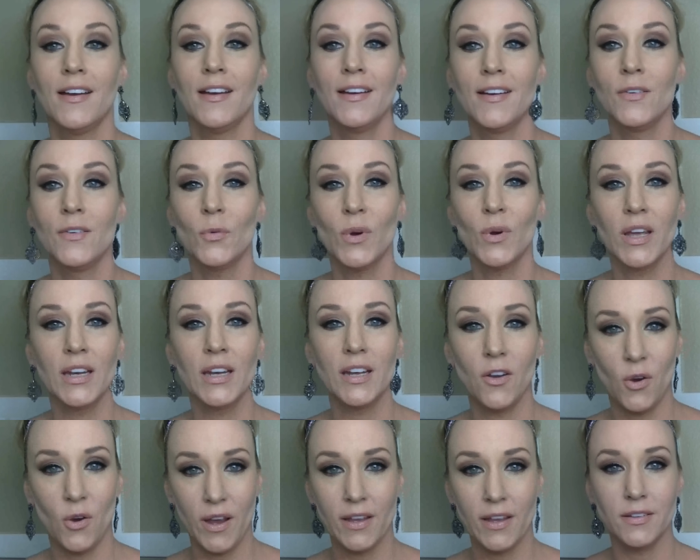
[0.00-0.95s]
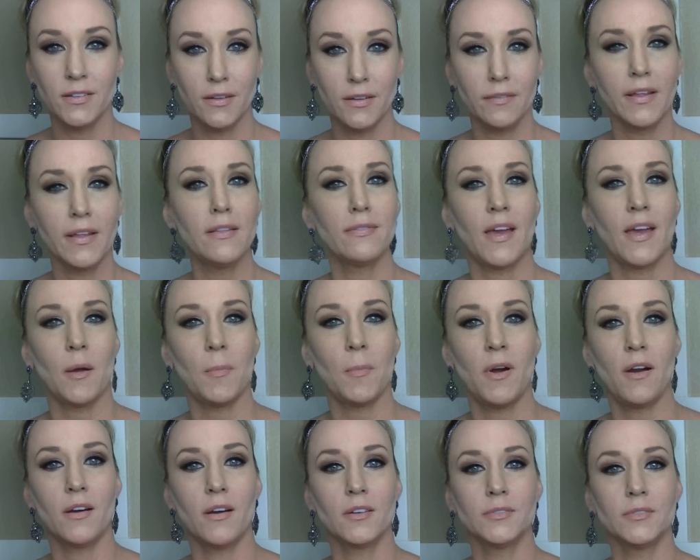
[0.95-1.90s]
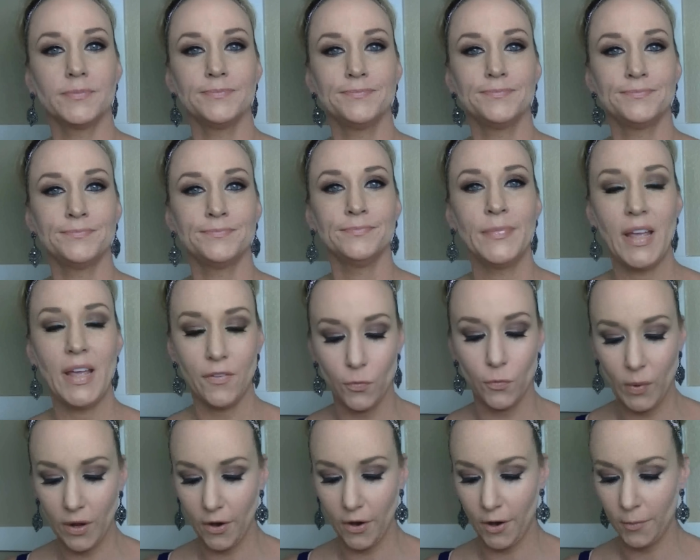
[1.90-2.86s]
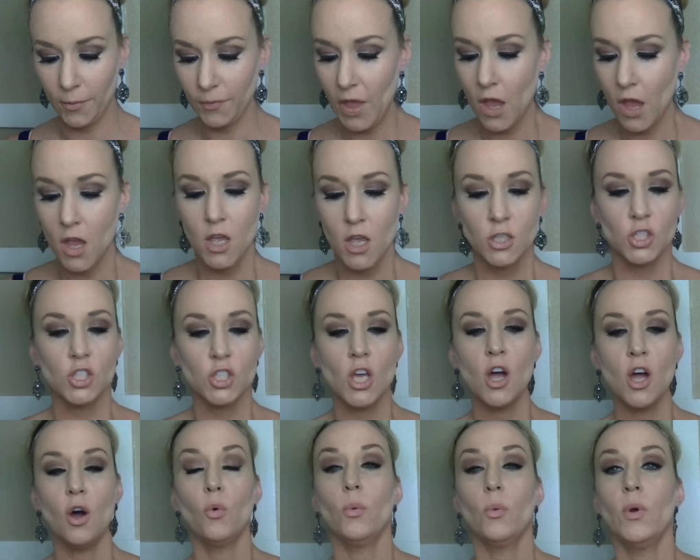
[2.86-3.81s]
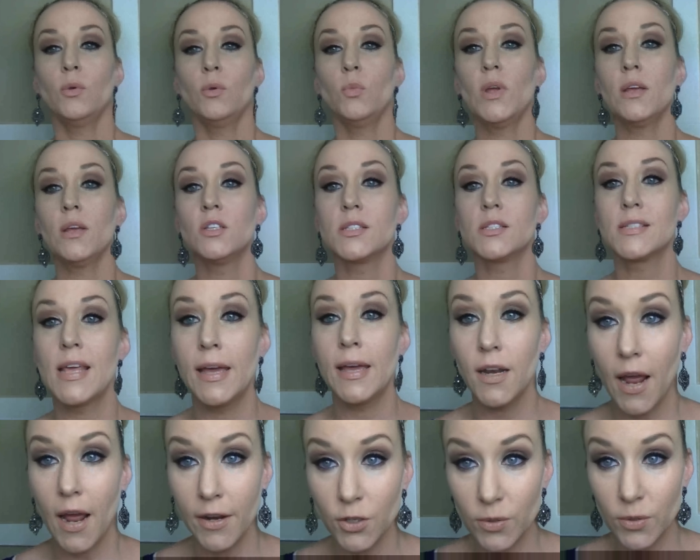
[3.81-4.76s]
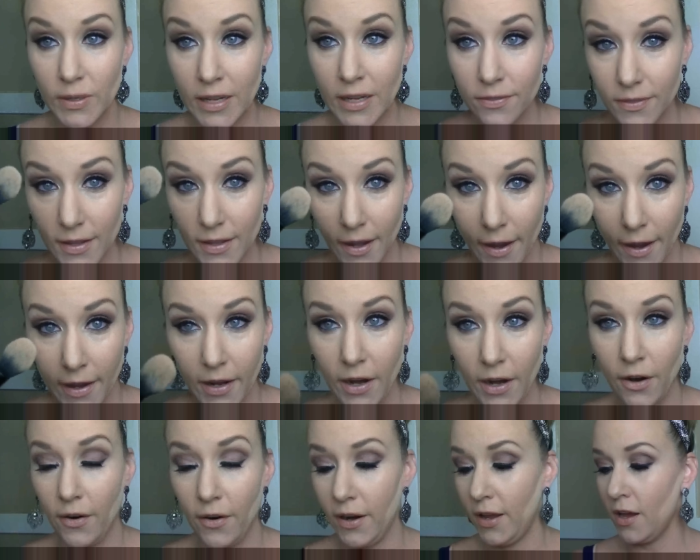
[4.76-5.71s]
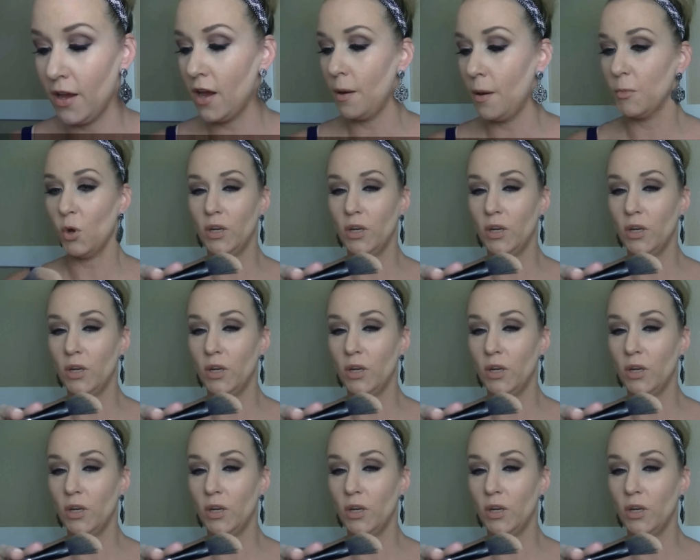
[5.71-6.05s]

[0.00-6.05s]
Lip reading: We're going to go ahead and delete that part. Yes, we are. So, when we've set underneath the eye area, I'm going to